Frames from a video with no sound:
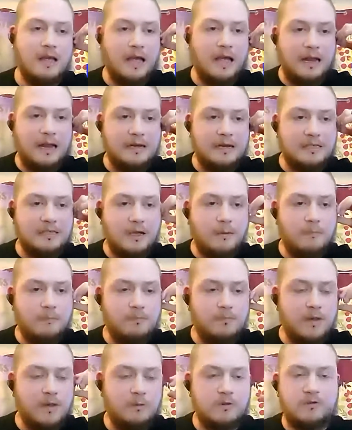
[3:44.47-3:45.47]
and
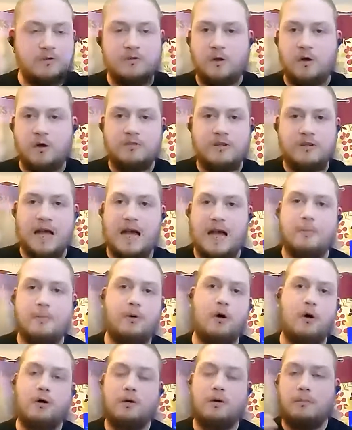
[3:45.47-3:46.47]
um, it was full of
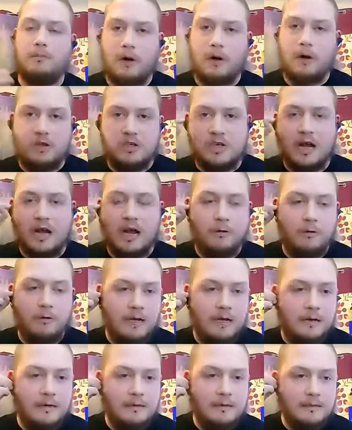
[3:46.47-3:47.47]
cardboard and
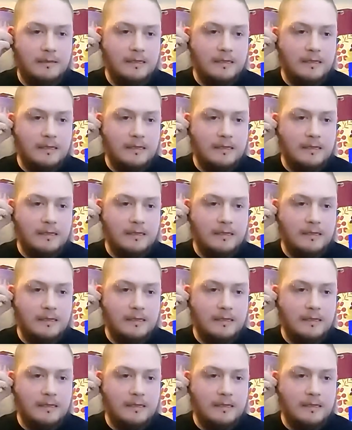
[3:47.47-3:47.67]
polystyrene and